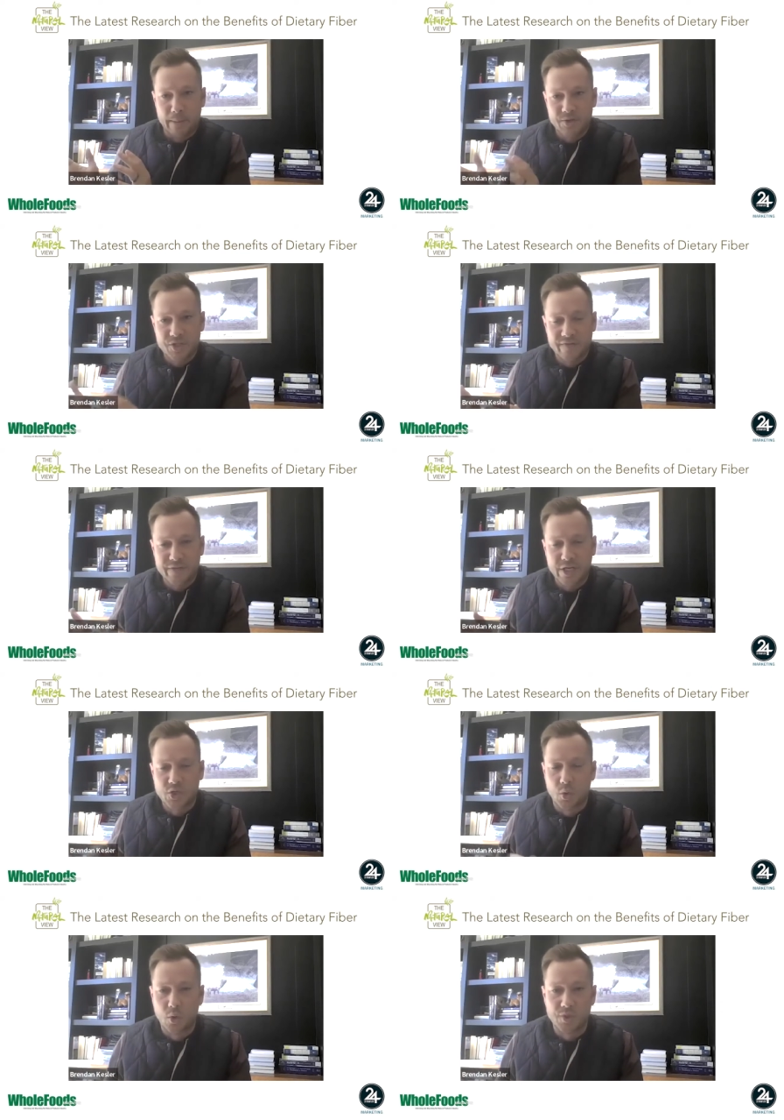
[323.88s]
shifting
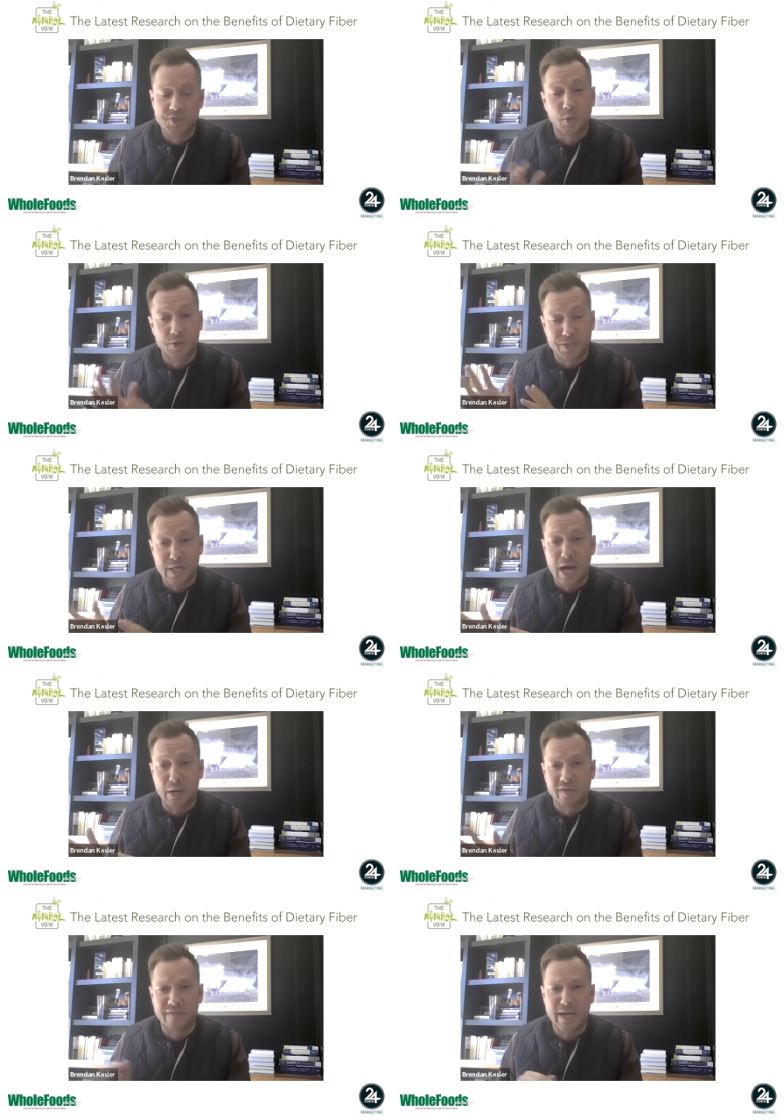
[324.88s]
towards
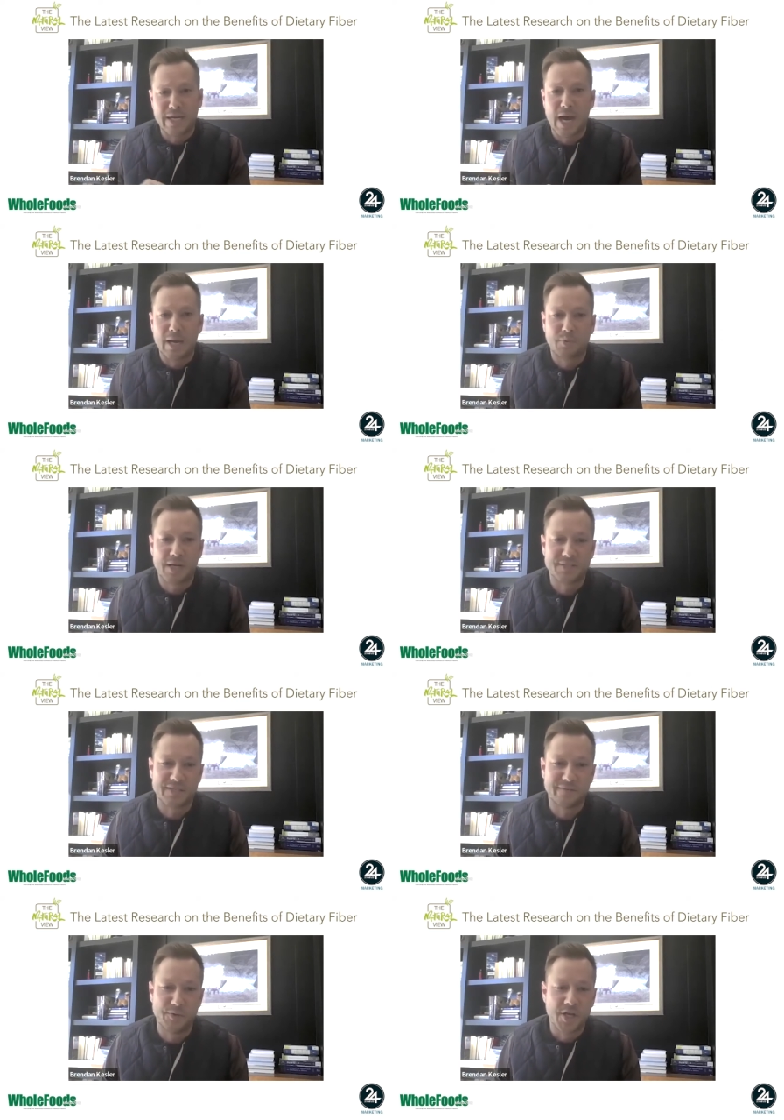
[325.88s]
non-refined,
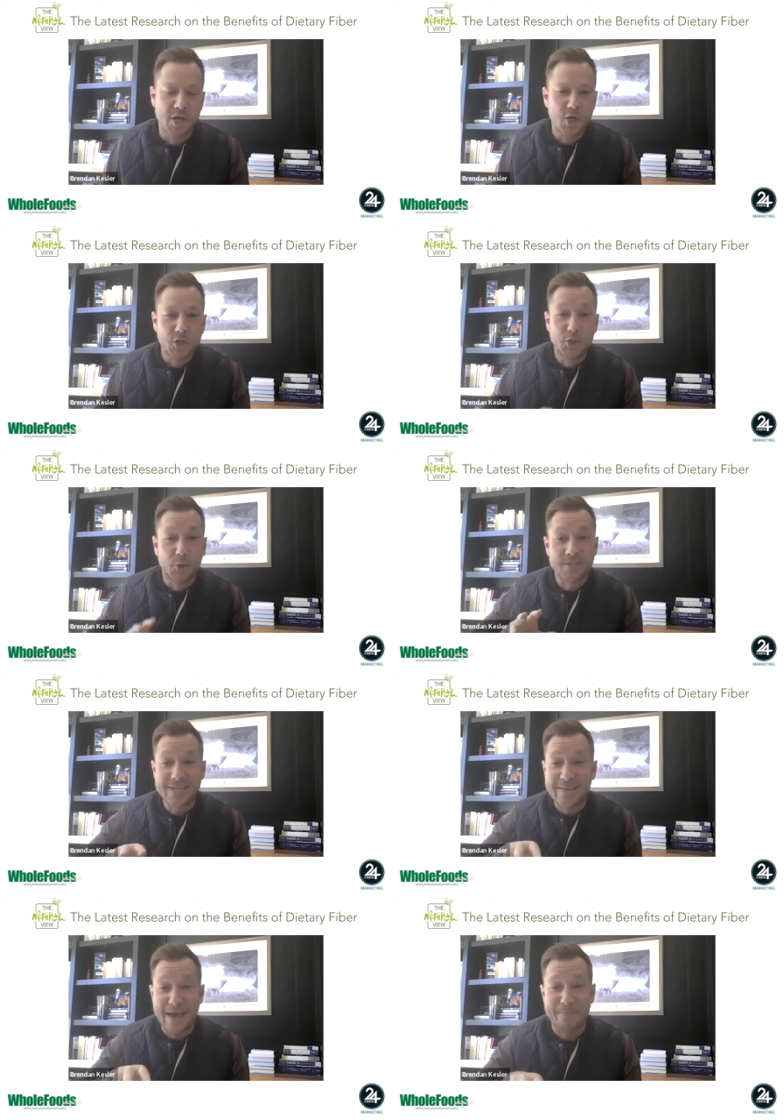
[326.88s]
non-processed foods. You'll
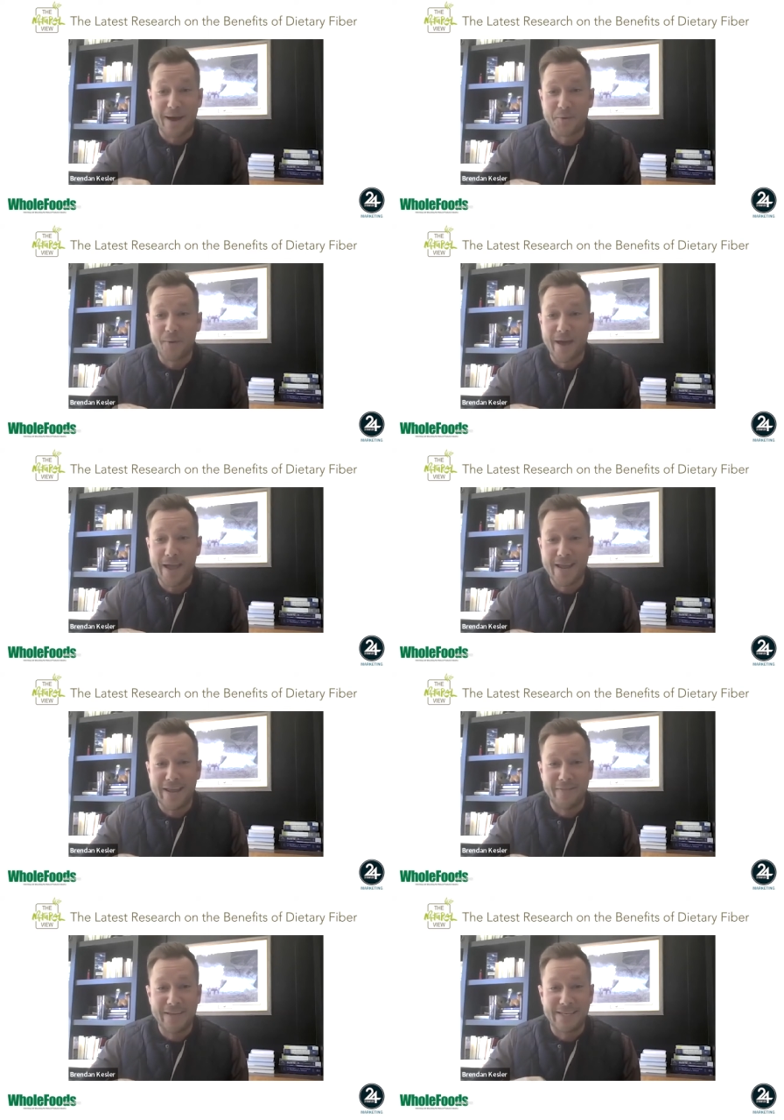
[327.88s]
see that, by the way,
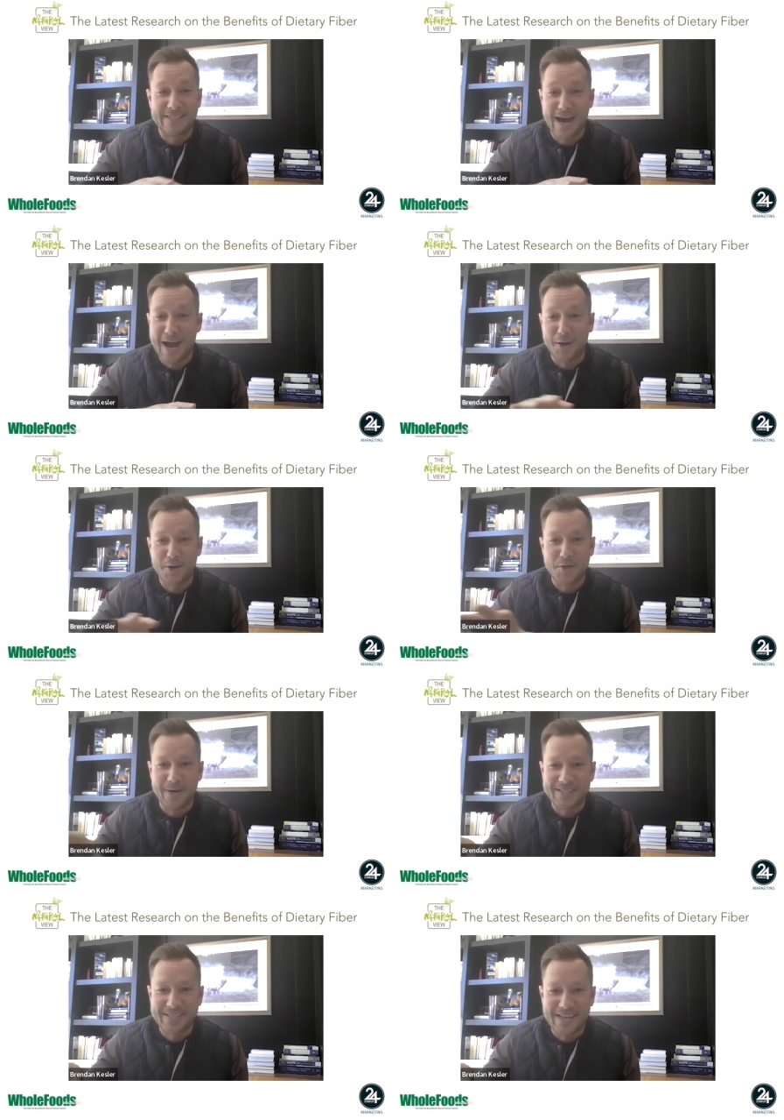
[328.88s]
in the entire
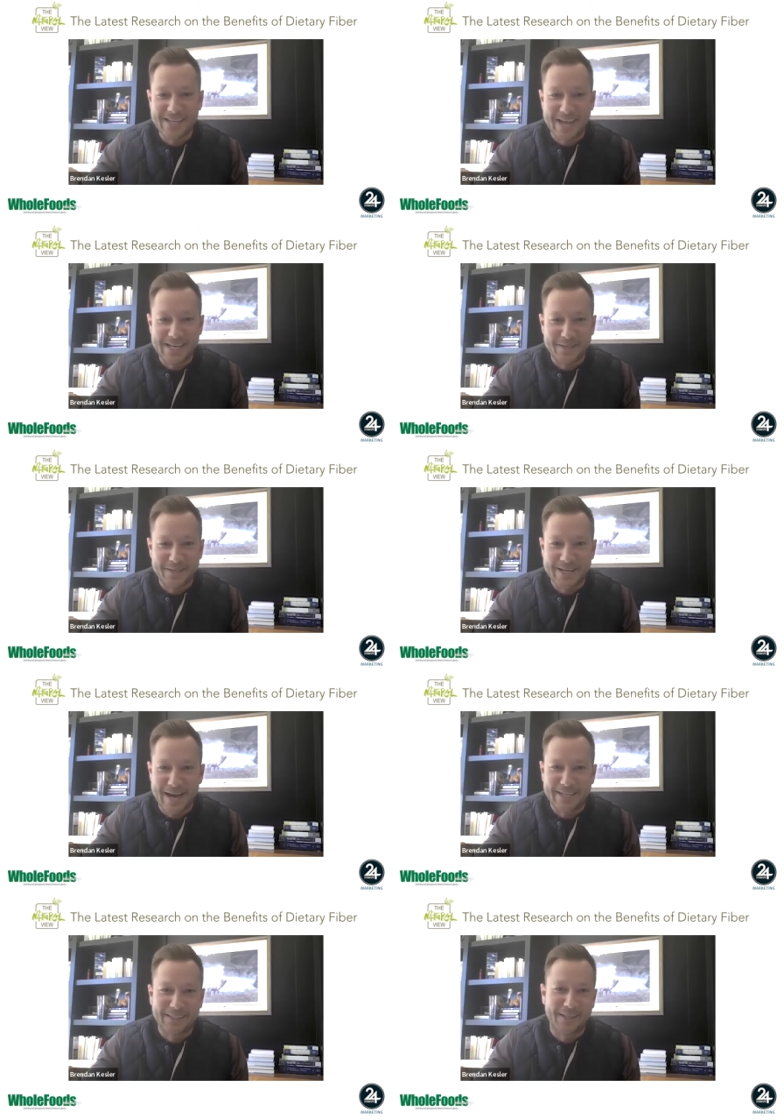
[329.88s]
USDA dietary
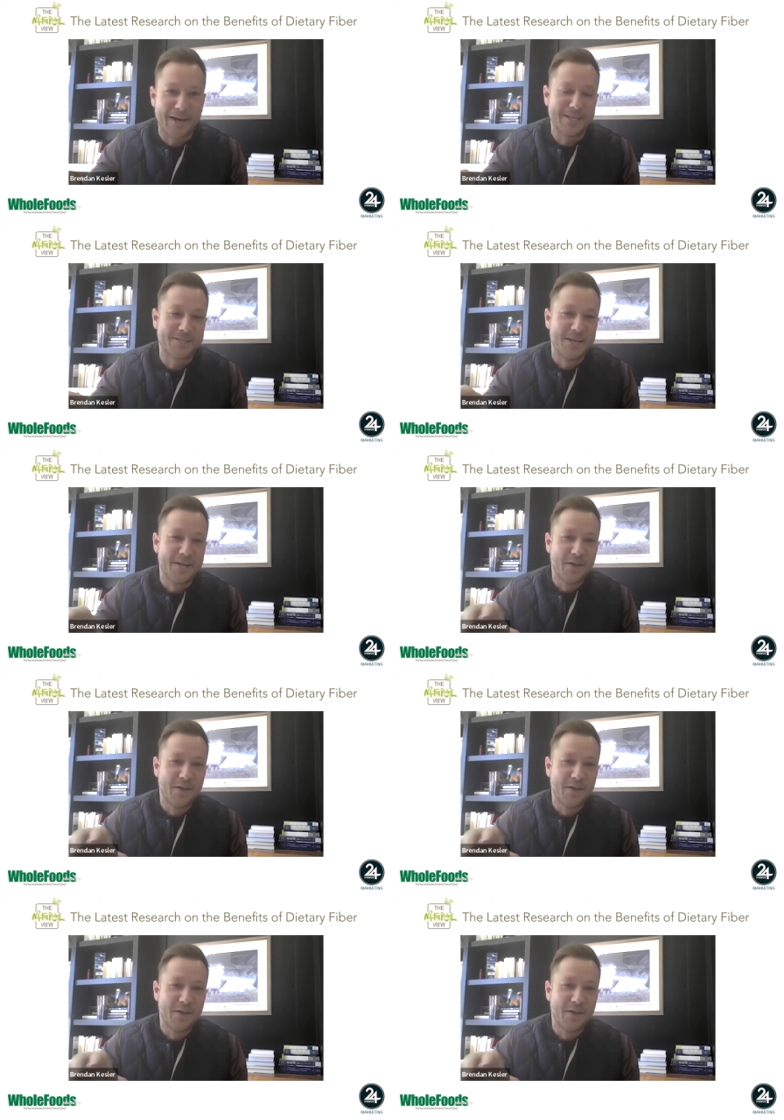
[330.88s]
guidelines.